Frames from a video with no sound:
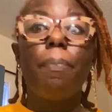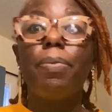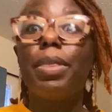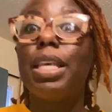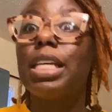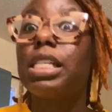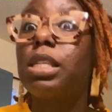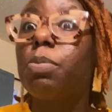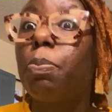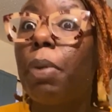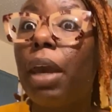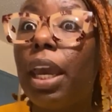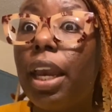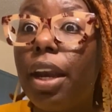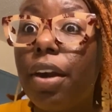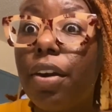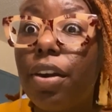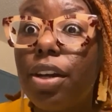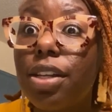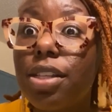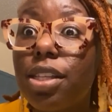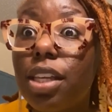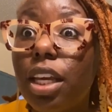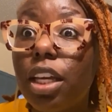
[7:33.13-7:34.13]
this
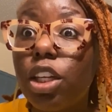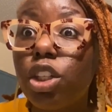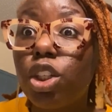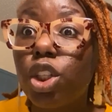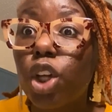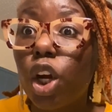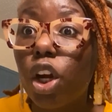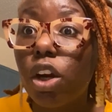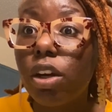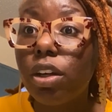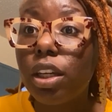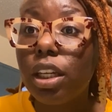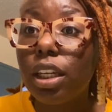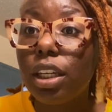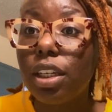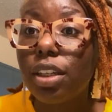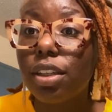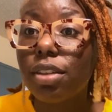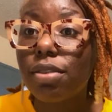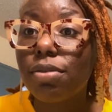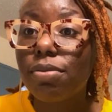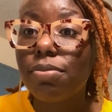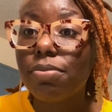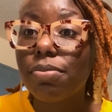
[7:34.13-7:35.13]
parenting
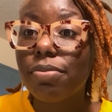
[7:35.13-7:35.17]
journey.